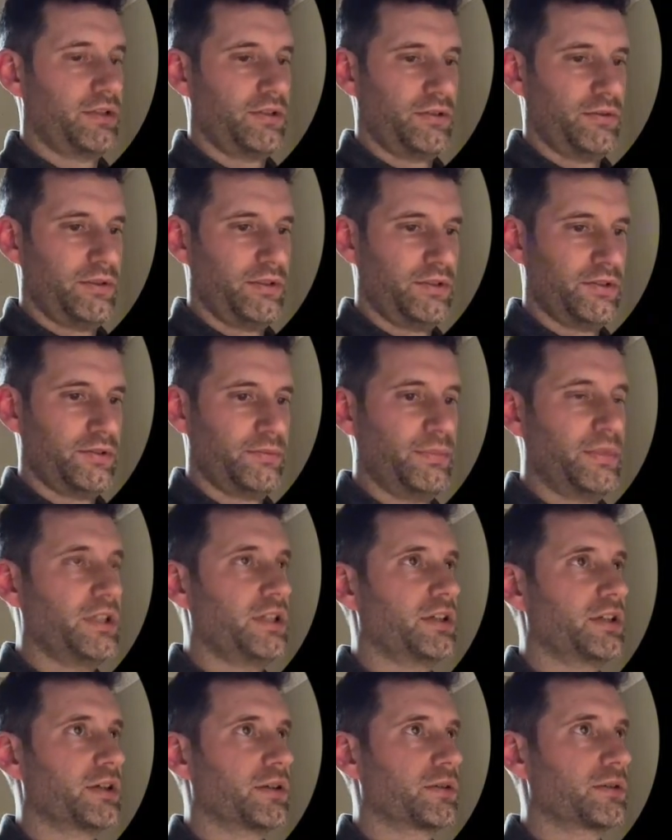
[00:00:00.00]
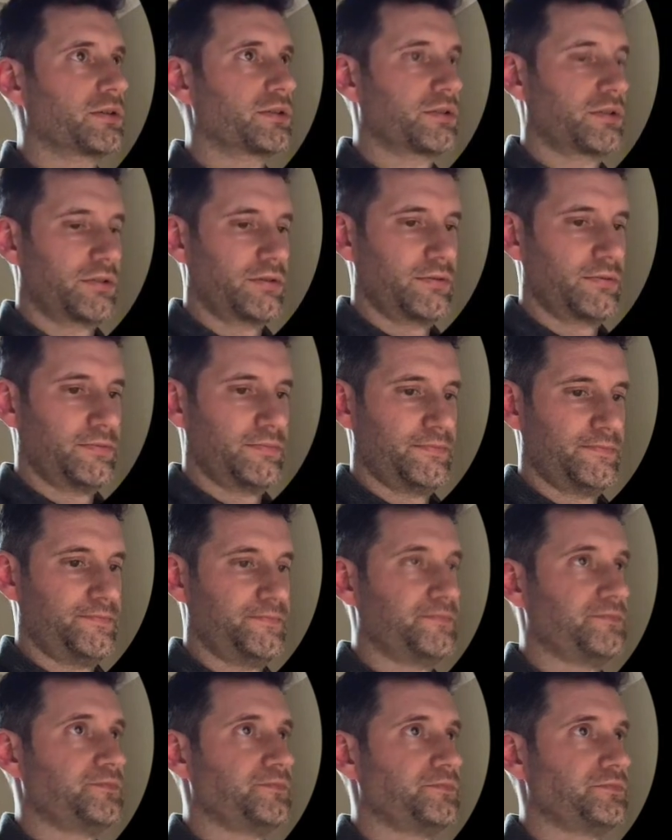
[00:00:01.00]
to his Speedos.
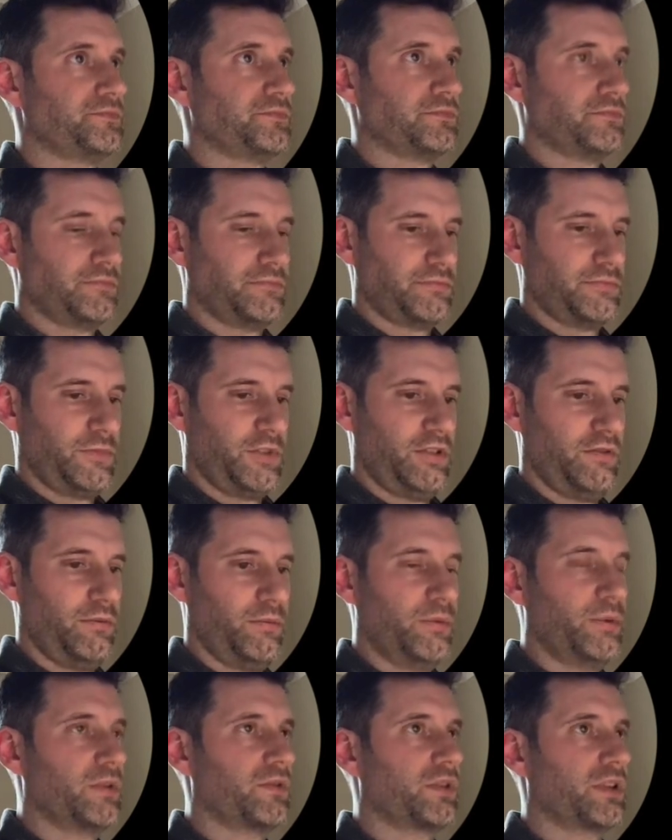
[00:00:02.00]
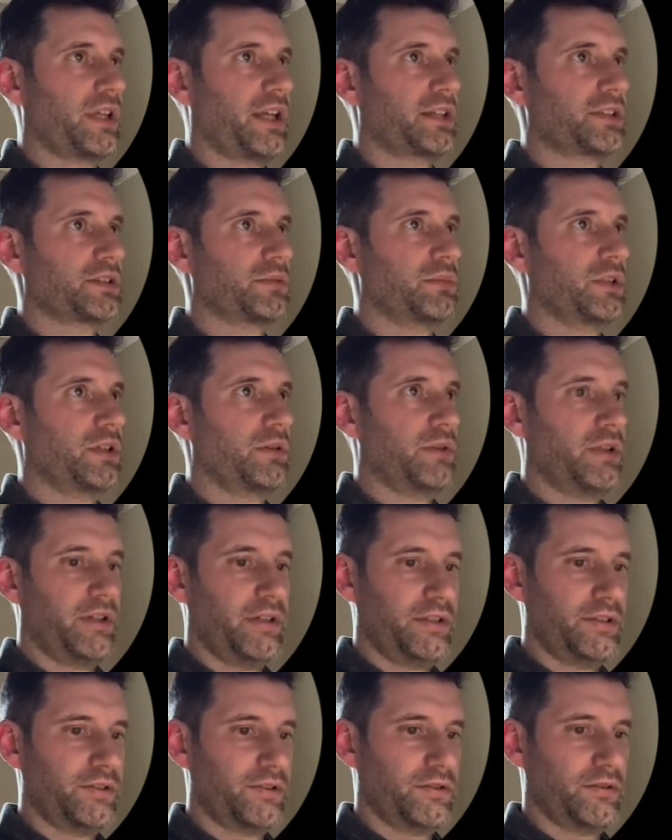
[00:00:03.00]
Give him a bit of anatomy, where
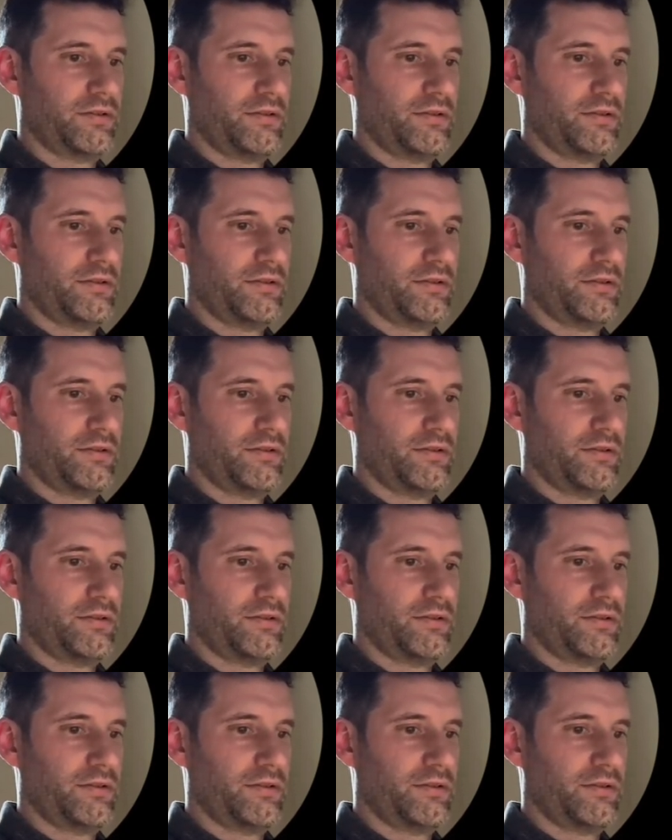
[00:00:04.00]
his